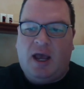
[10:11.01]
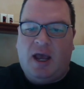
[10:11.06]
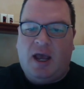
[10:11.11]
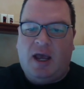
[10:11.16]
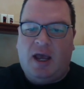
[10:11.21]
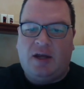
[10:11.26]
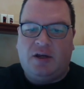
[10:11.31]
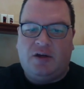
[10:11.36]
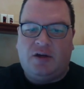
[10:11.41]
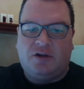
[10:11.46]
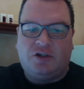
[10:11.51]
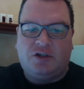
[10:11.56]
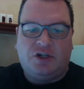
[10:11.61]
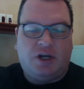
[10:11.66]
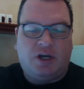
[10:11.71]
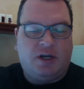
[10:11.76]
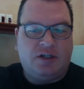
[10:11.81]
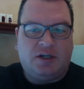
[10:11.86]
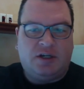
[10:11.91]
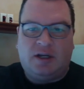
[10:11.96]
and you're
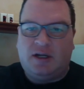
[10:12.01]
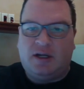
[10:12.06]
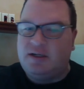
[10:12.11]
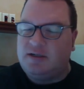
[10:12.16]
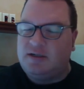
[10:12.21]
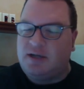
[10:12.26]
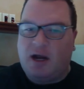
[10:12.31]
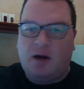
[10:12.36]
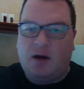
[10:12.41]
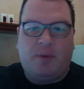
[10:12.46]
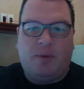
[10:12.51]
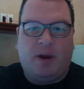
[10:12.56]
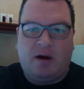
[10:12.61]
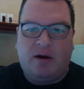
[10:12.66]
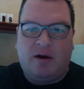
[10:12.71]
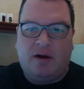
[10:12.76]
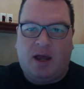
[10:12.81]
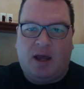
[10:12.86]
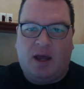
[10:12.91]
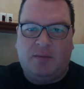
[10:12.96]
changing an entire
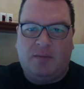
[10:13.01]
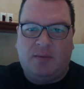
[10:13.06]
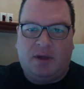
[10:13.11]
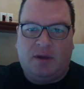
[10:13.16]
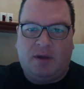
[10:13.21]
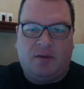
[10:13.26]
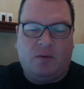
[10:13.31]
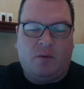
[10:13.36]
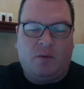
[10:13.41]
paradigm in